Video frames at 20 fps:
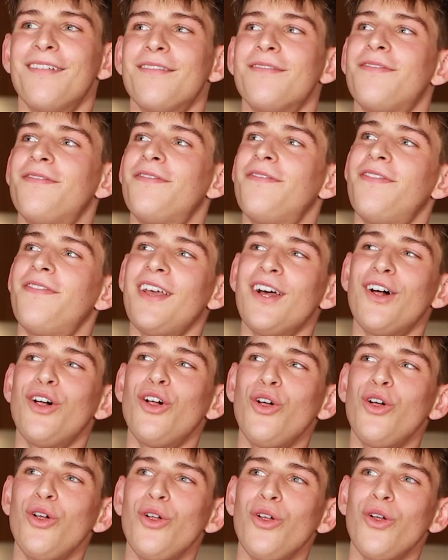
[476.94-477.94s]

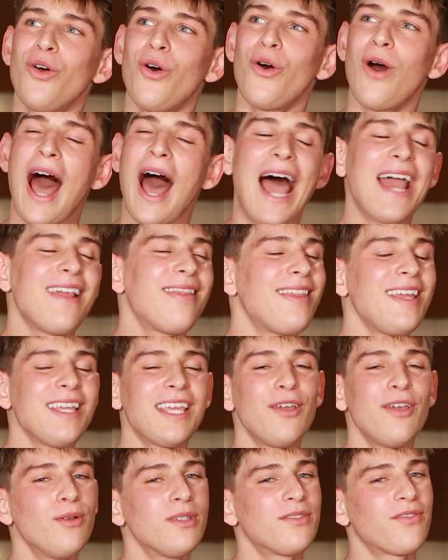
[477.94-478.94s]
Phil, I think
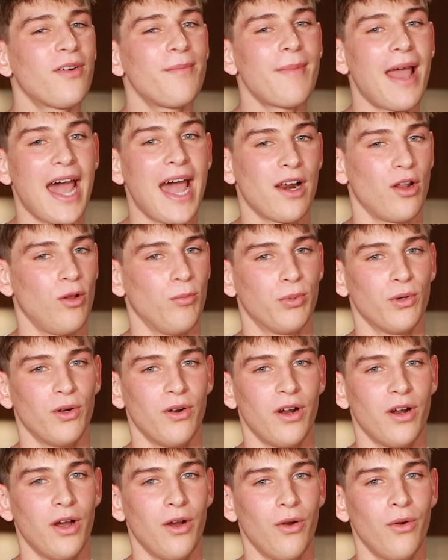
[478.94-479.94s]
he was from
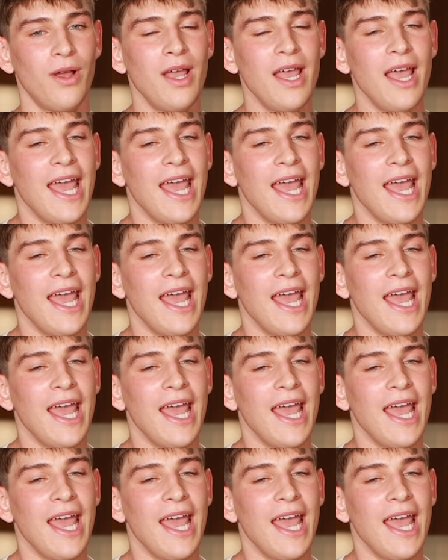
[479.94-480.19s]
Attleboro.